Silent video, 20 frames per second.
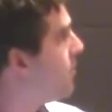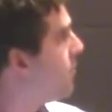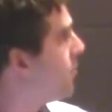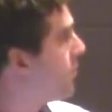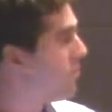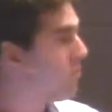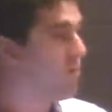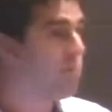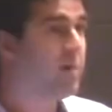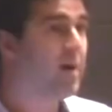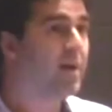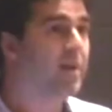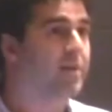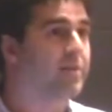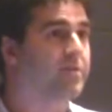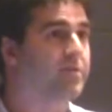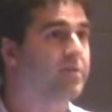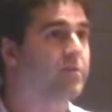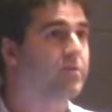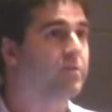With the
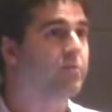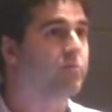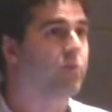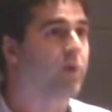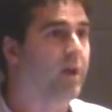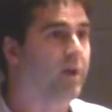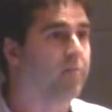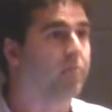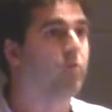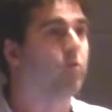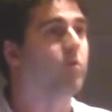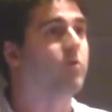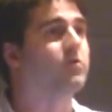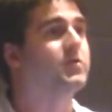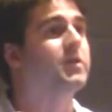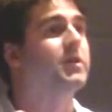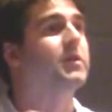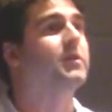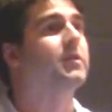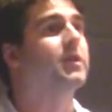robotic system, we have full
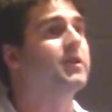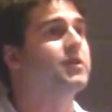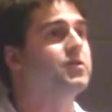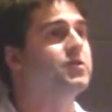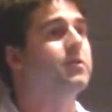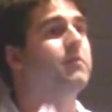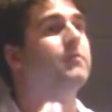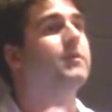articulation